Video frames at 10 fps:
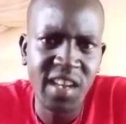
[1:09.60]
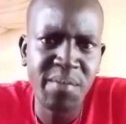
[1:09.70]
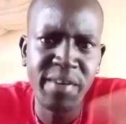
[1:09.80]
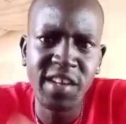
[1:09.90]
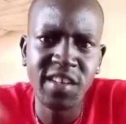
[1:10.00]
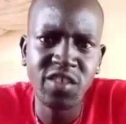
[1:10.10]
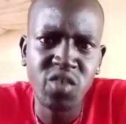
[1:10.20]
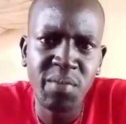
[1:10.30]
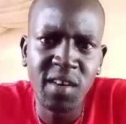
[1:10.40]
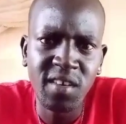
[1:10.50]
they celebrate
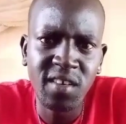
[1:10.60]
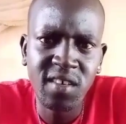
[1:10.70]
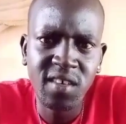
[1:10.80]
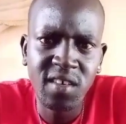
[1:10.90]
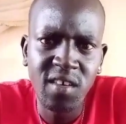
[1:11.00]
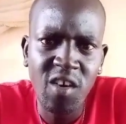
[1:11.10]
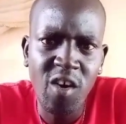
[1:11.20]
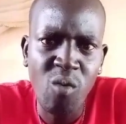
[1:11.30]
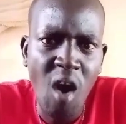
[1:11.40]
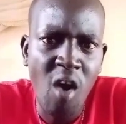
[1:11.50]
in Juba
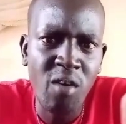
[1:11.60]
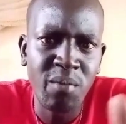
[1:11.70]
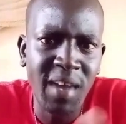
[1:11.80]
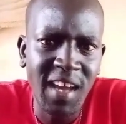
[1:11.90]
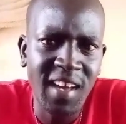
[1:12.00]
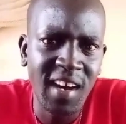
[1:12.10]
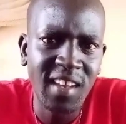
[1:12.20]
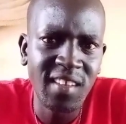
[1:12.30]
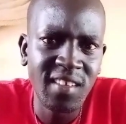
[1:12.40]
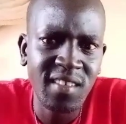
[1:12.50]
or Wow
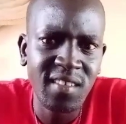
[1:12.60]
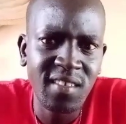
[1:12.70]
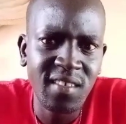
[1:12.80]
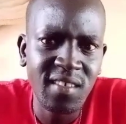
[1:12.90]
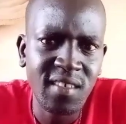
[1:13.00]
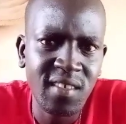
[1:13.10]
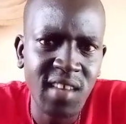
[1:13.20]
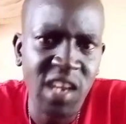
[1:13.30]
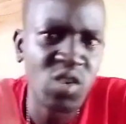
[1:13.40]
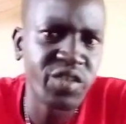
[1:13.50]
Malakal
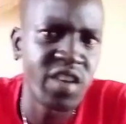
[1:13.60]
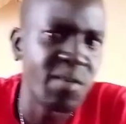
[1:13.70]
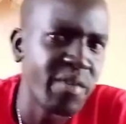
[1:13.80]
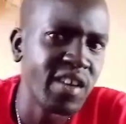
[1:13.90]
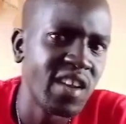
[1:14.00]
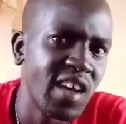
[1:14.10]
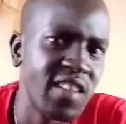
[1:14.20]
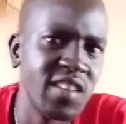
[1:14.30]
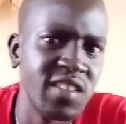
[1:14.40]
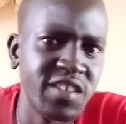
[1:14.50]
and go celebrate
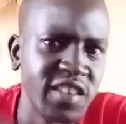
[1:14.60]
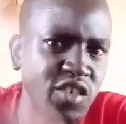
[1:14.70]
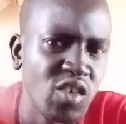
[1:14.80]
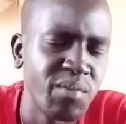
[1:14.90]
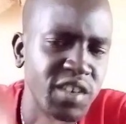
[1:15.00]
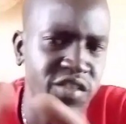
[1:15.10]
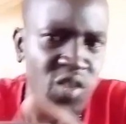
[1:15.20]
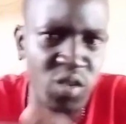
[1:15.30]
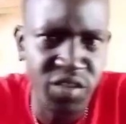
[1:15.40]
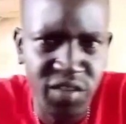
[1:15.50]
another in the city of your